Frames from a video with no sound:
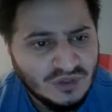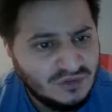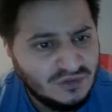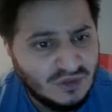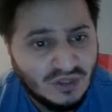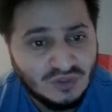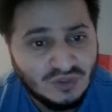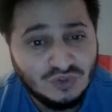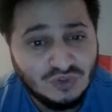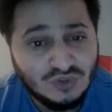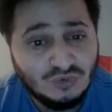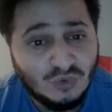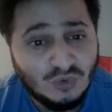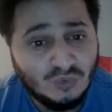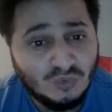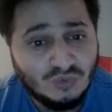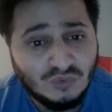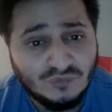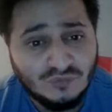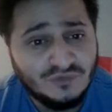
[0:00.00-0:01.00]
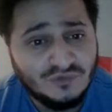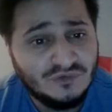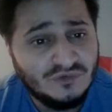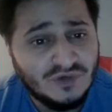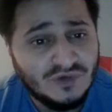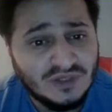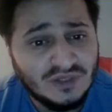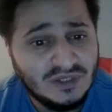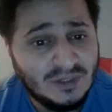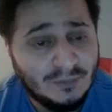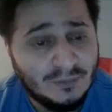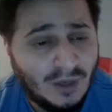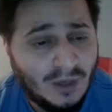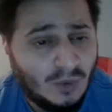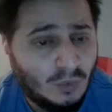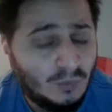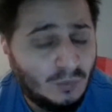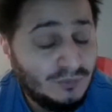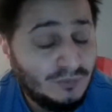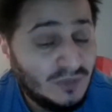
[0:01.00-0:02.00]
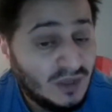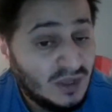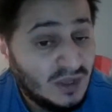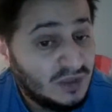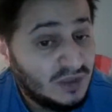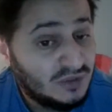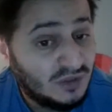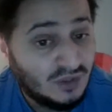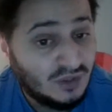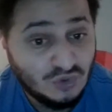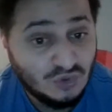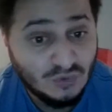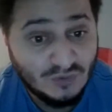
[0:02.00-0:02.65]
that you know nothing really about, that you